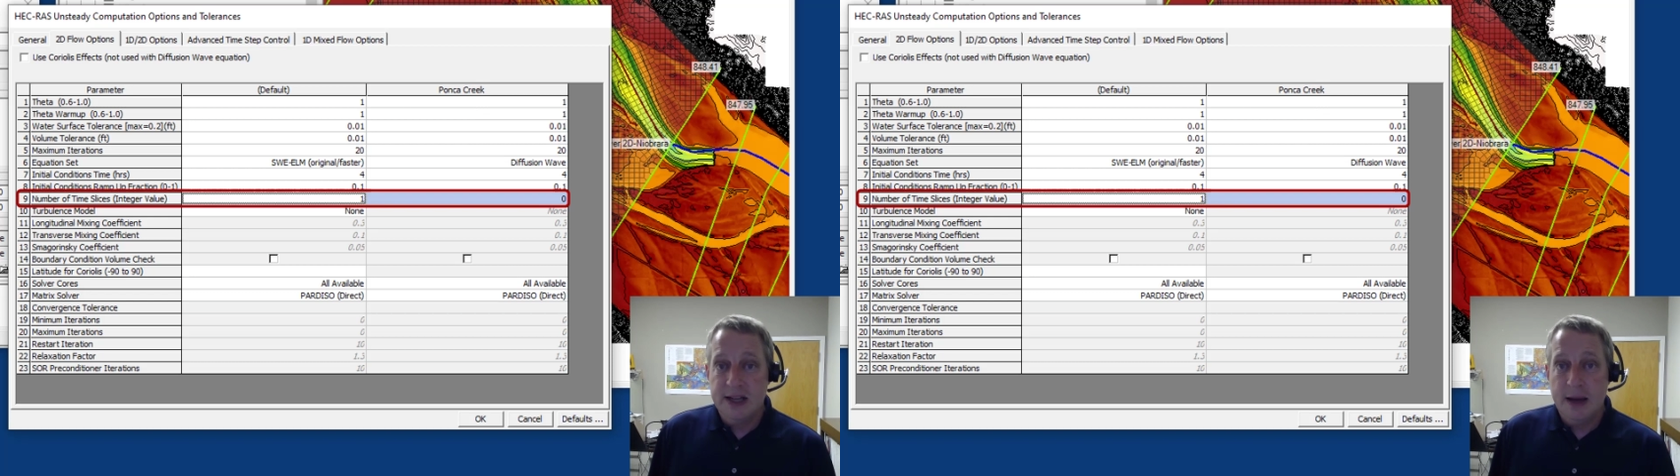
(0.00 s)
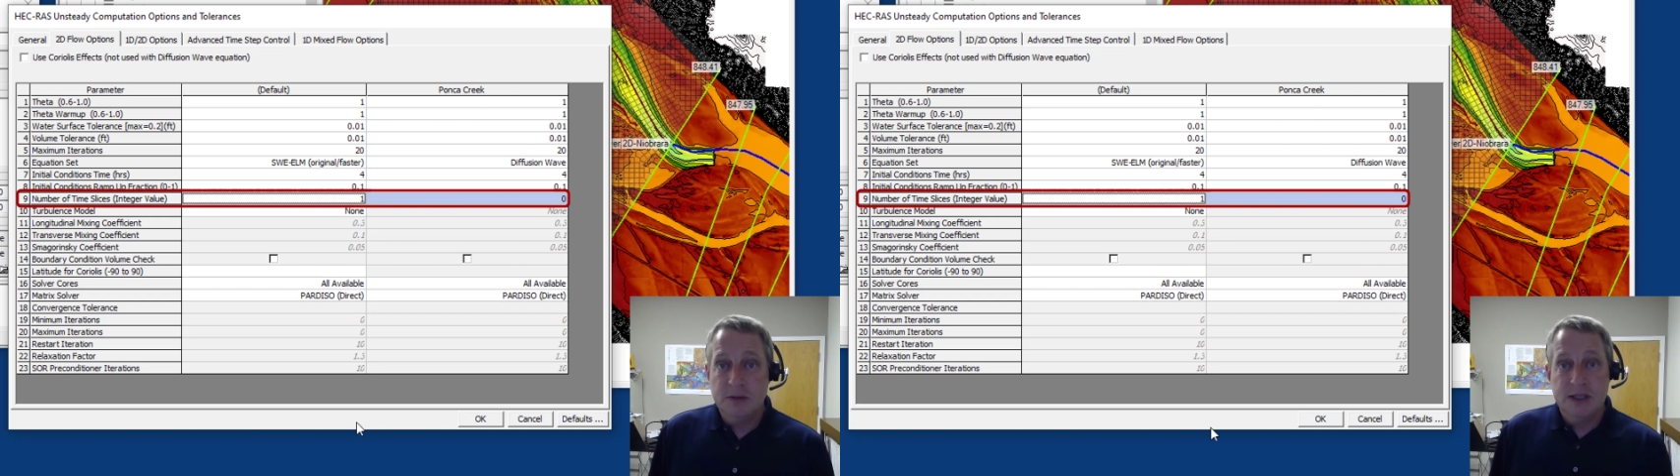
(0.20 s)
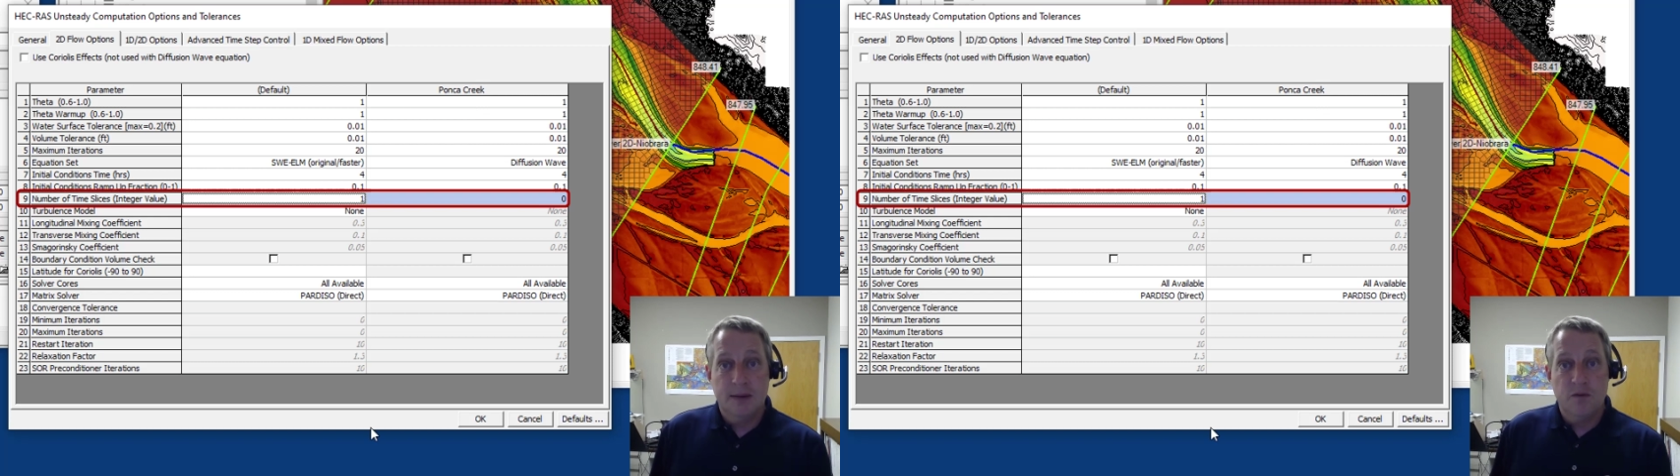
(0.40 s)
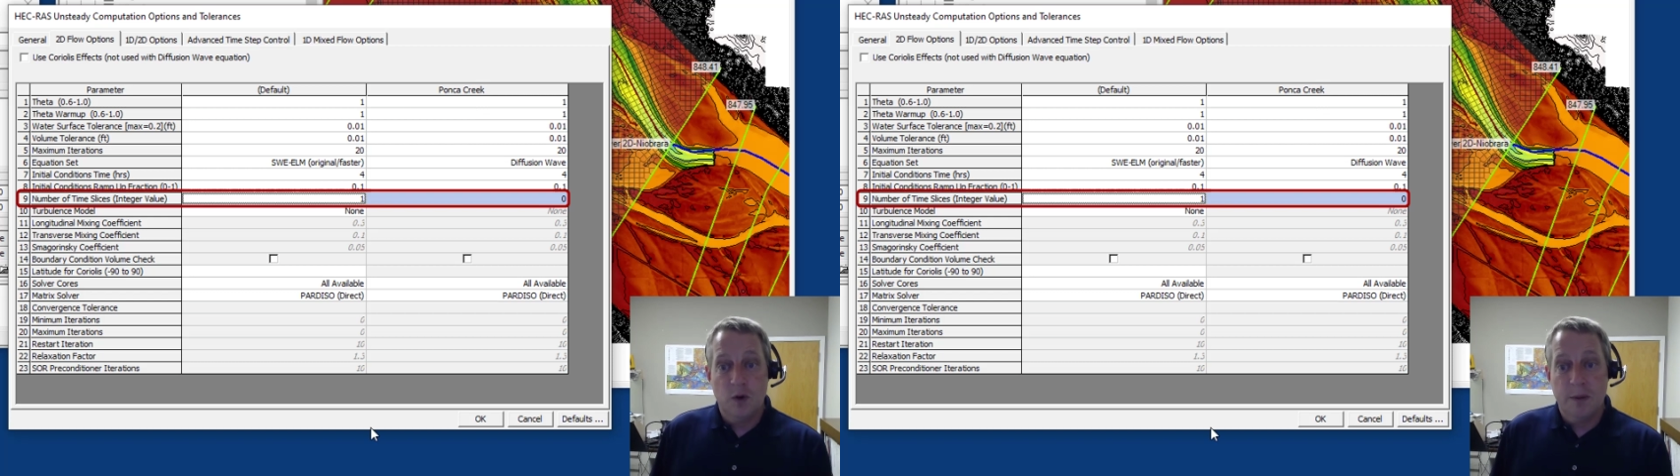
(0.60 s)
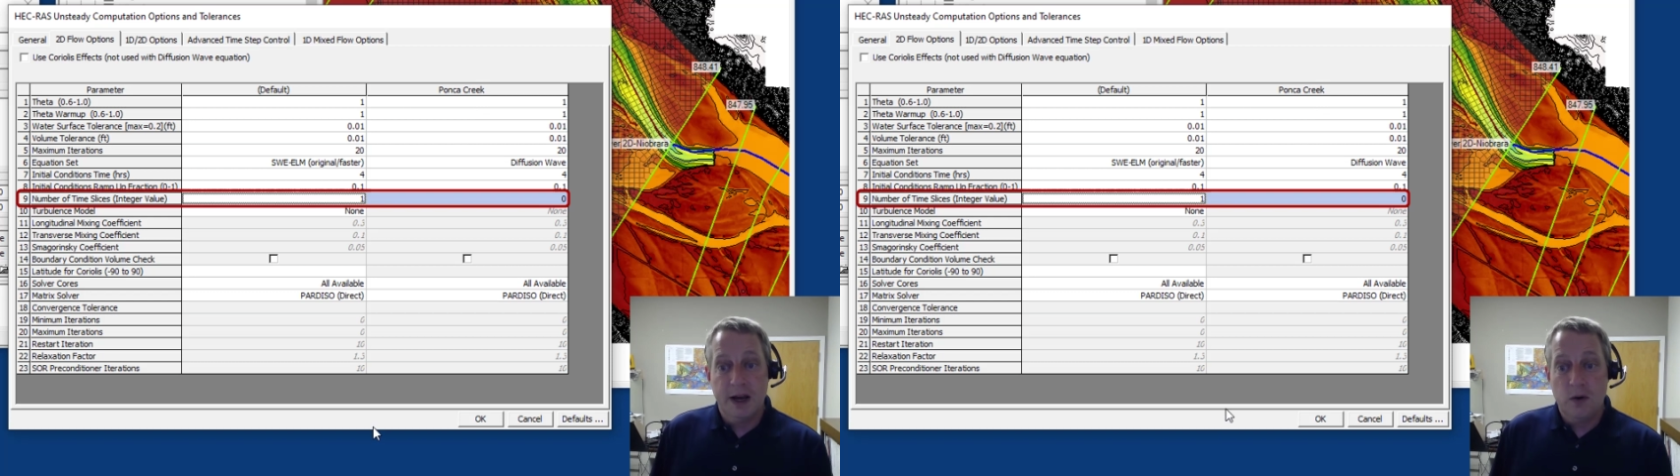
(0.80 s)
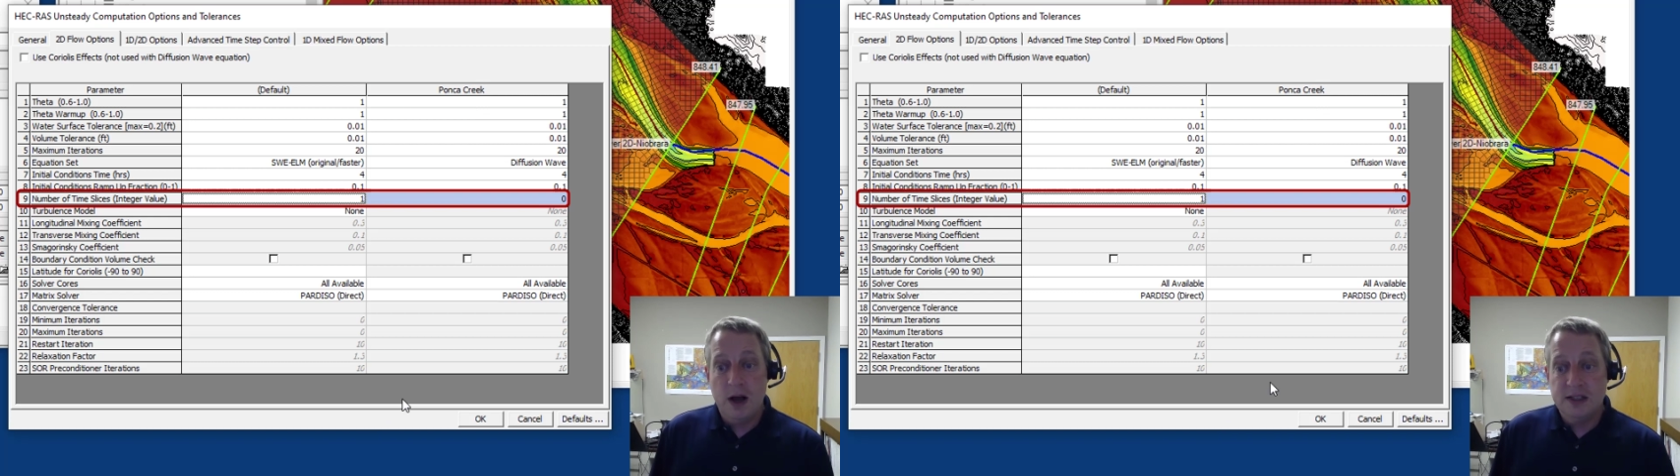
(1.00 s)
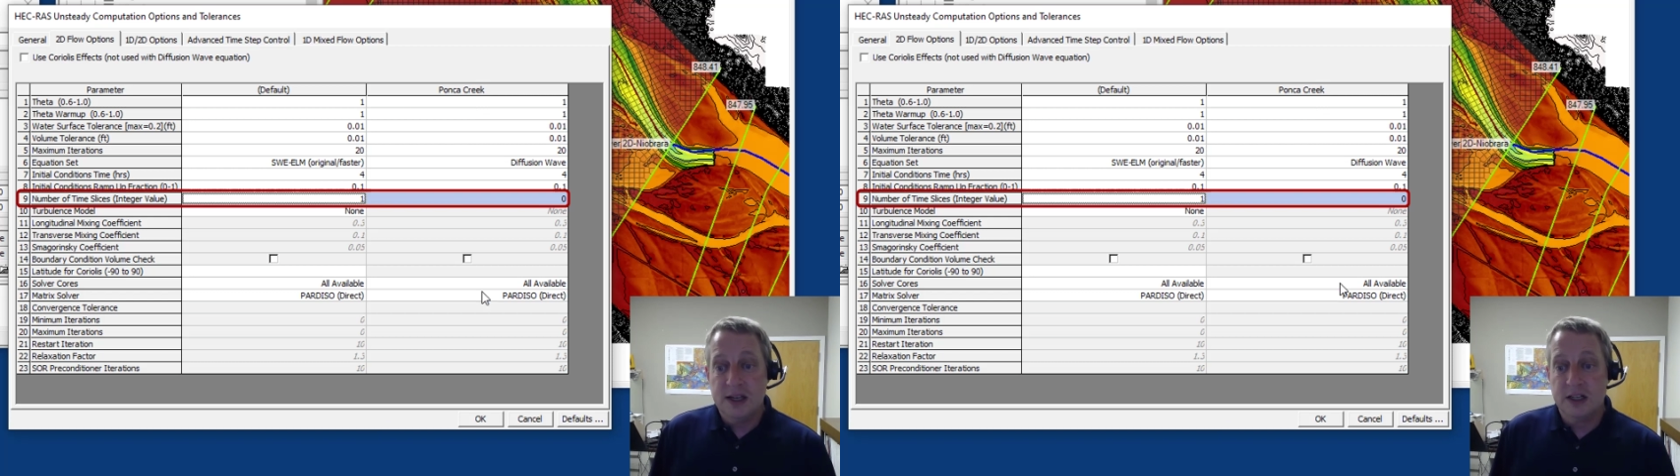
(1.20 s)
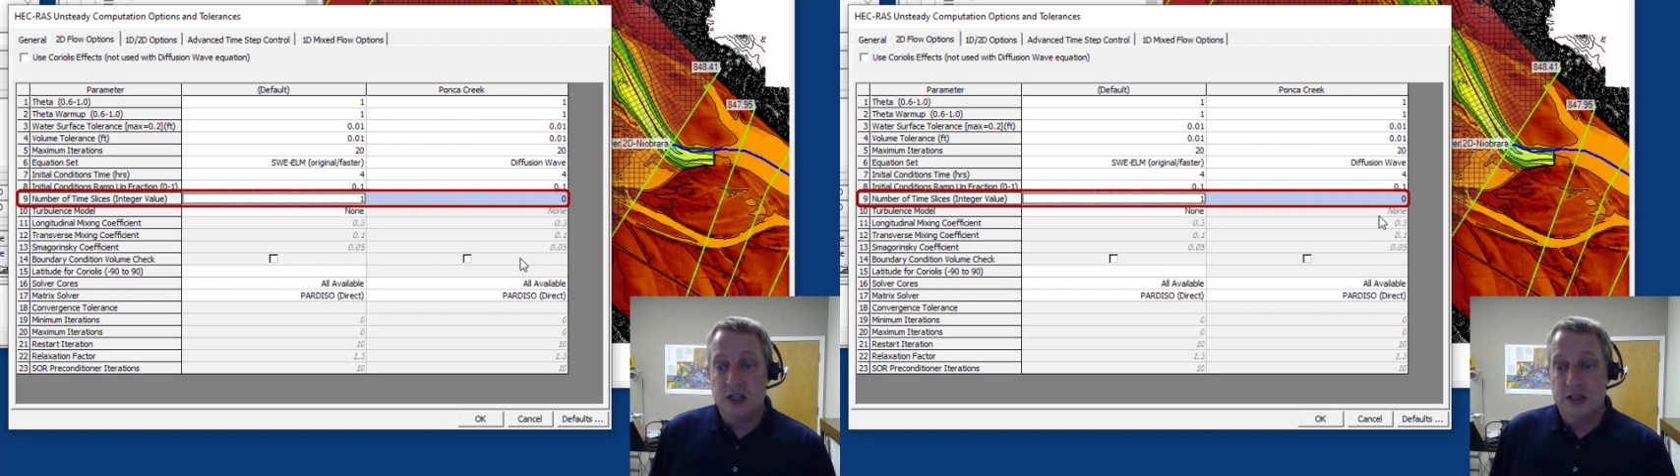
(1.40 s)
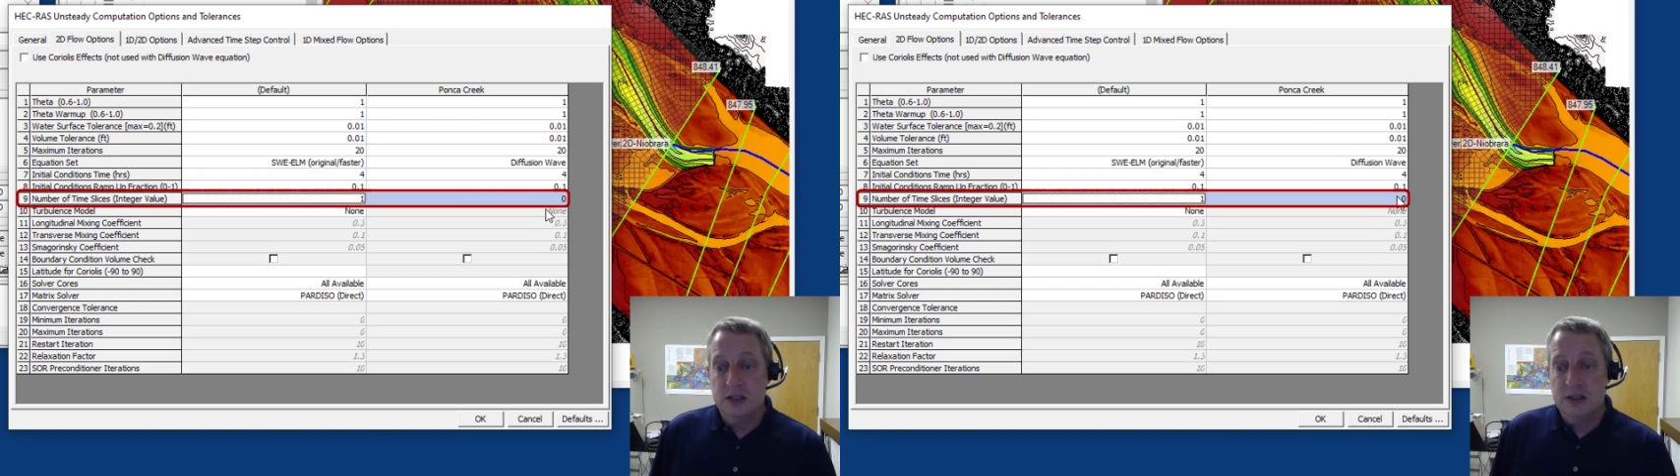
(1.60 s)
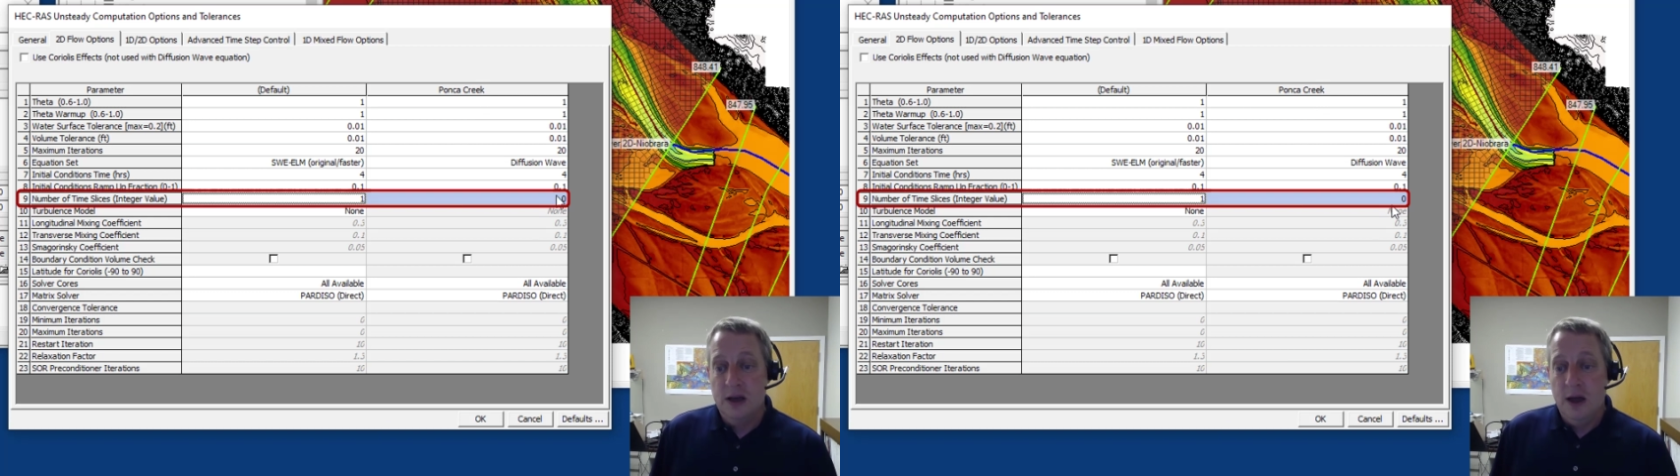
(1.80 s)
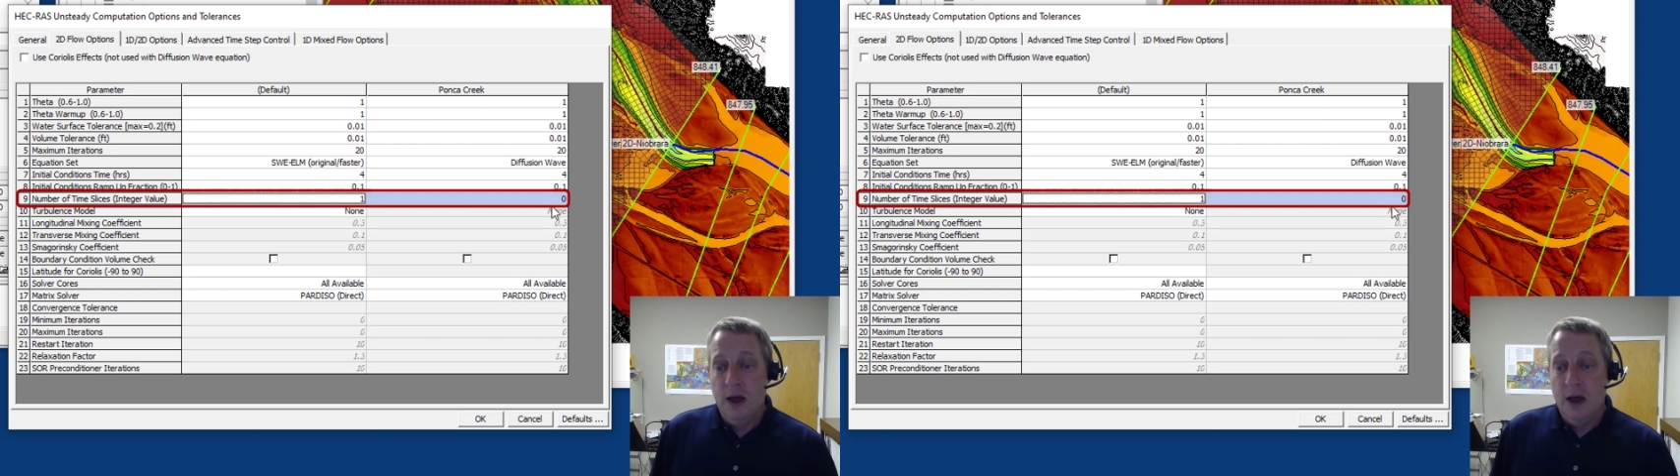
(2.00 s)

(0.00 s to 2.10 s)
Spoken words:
time step for my cross sections,